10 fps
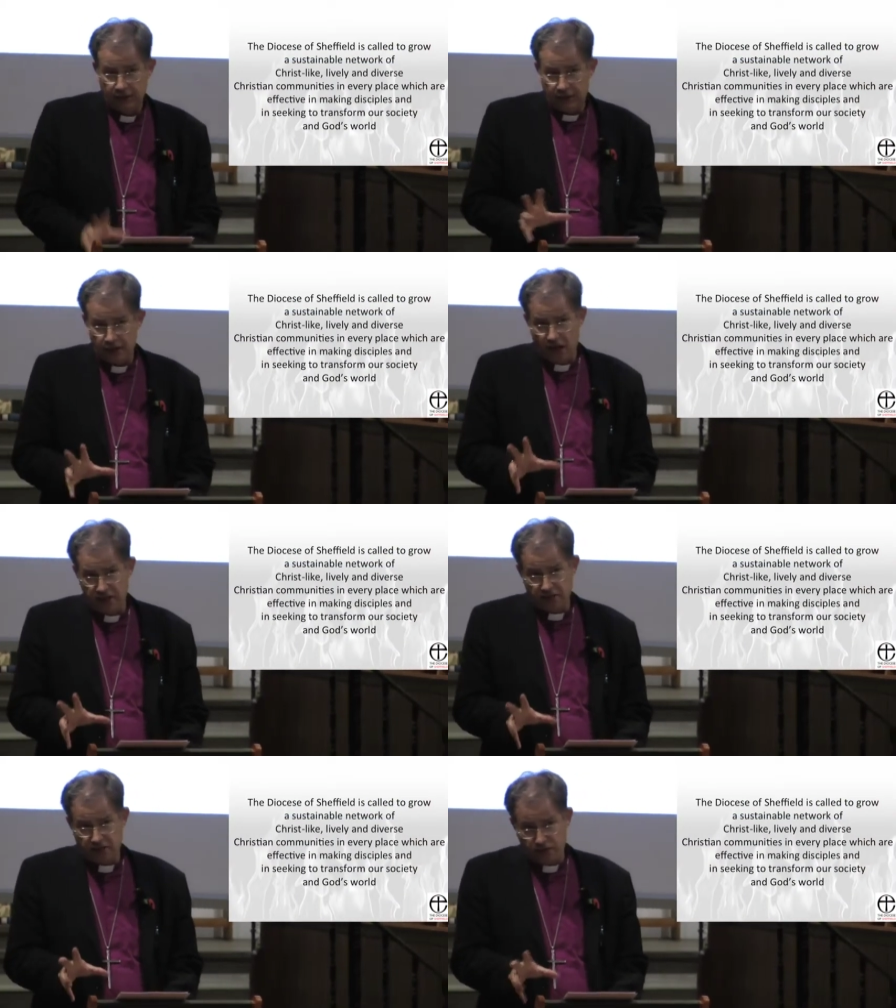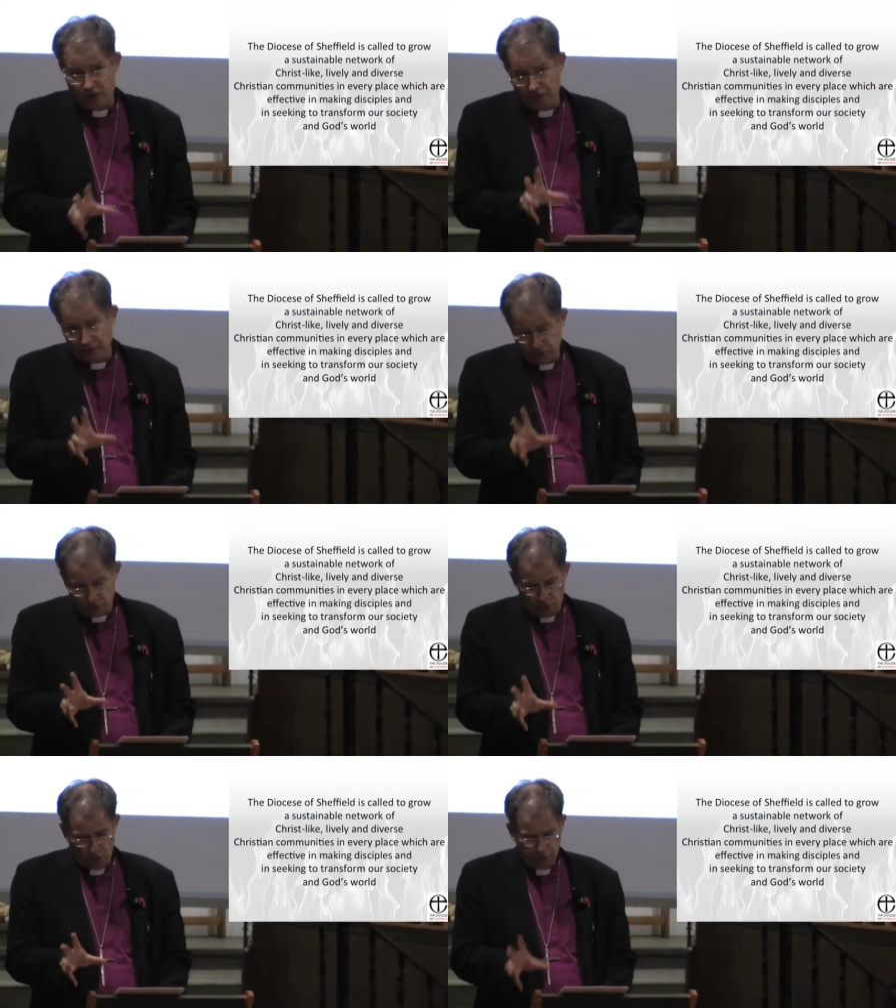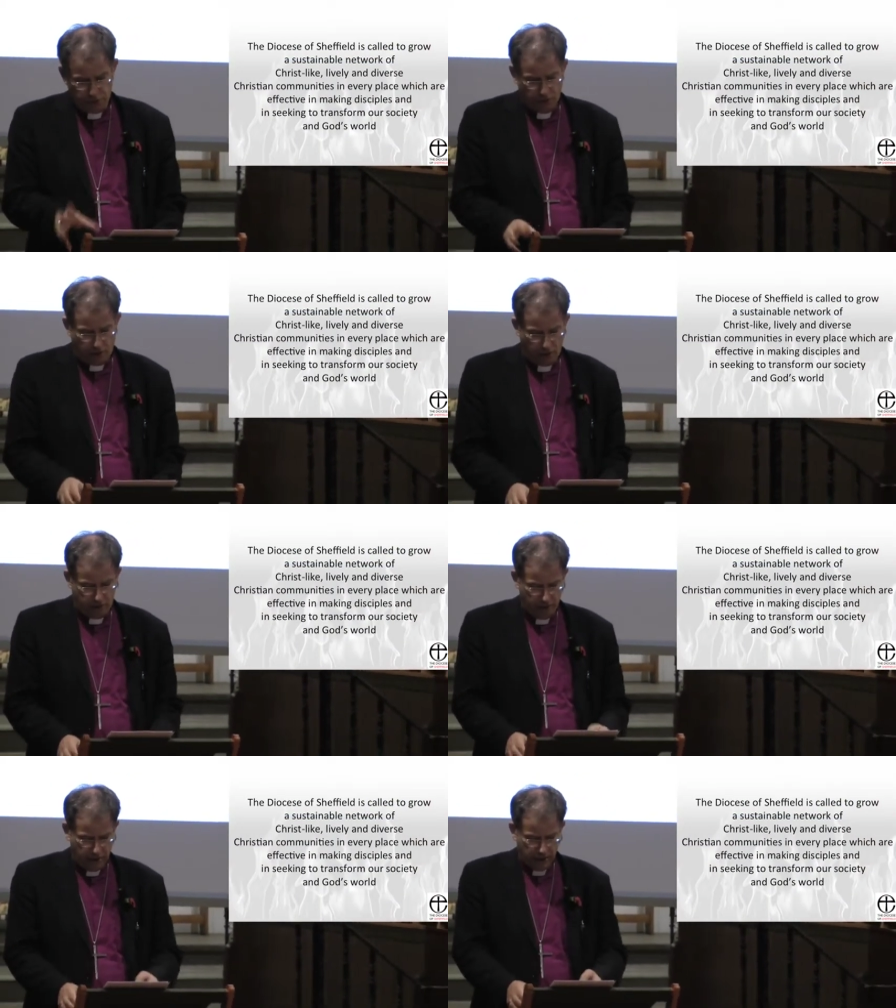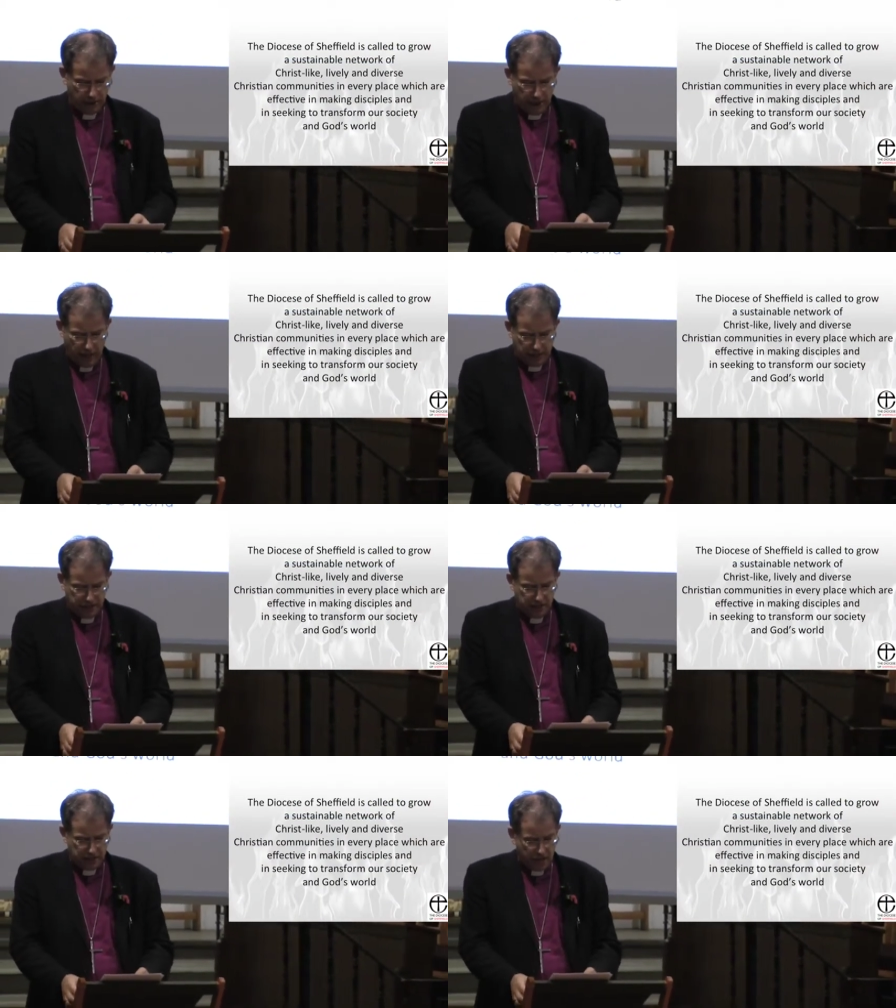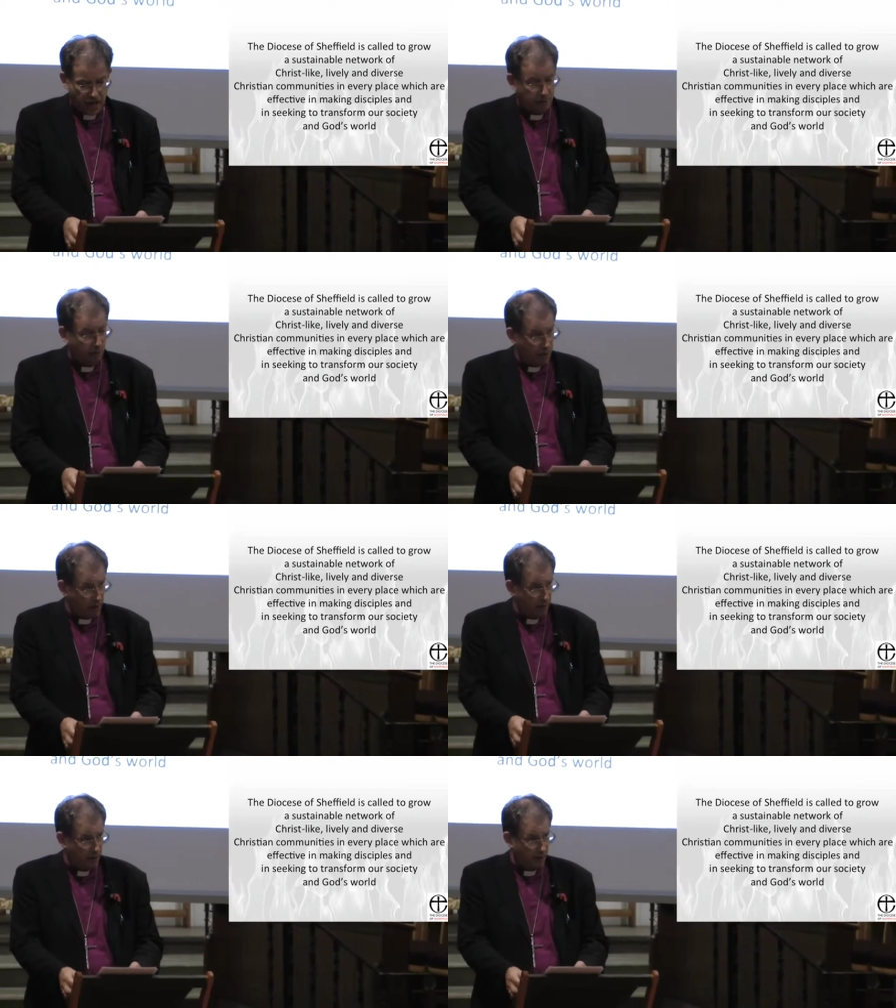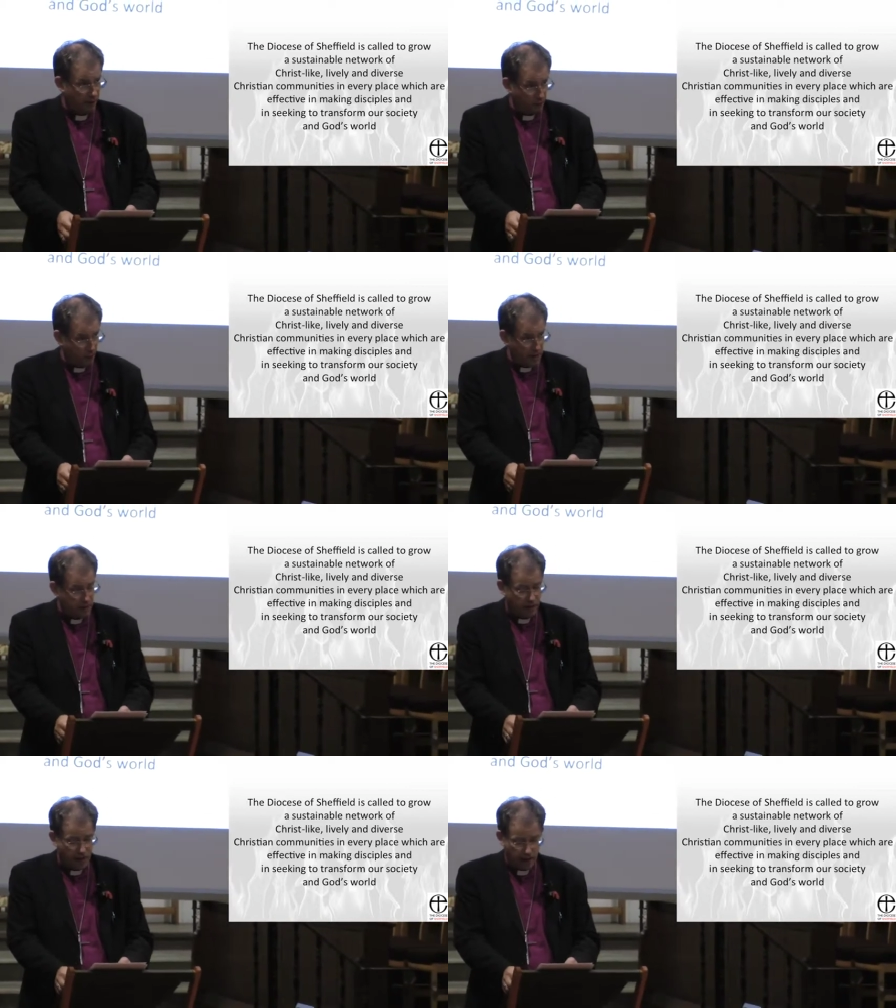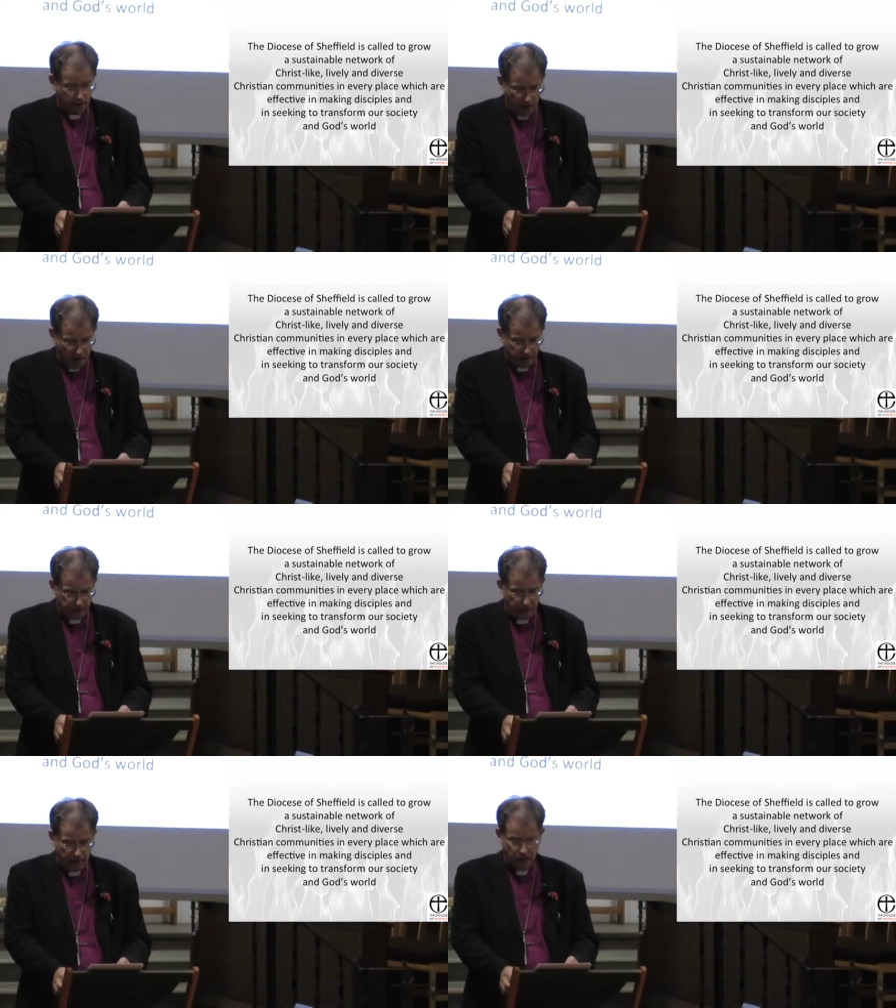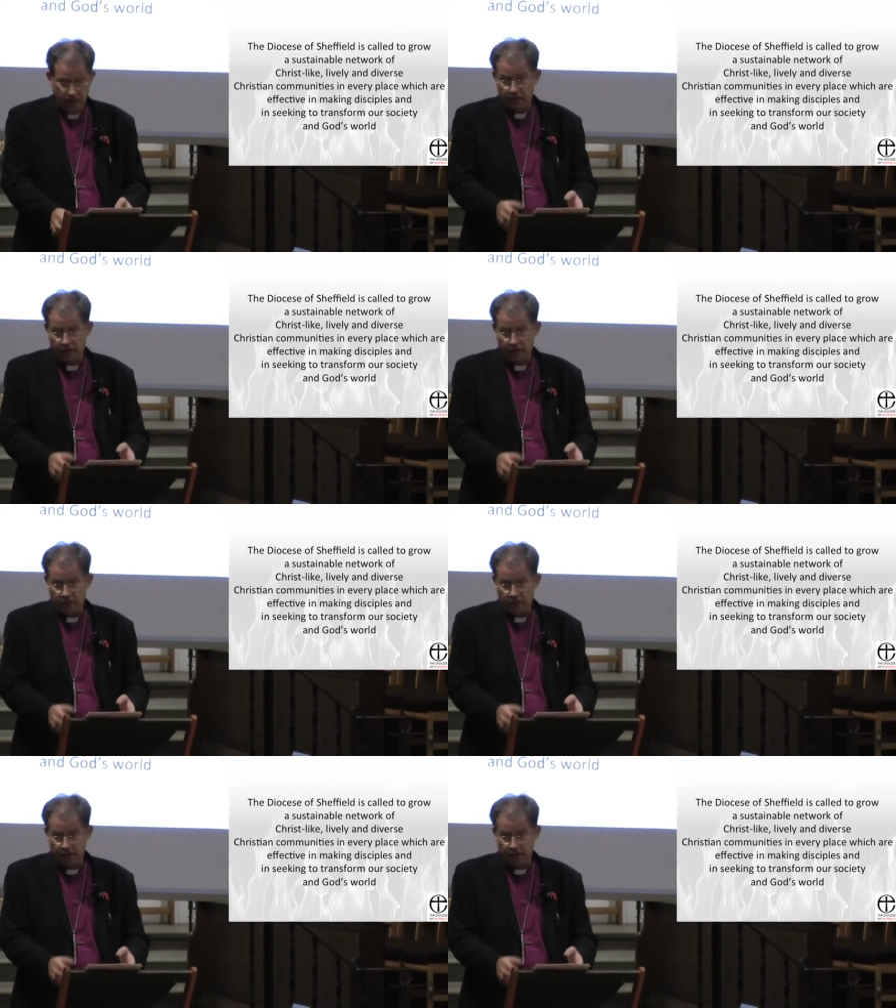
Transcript: The Diocese of Sheffield is called to grow a sustainable network of Christ-like, lively,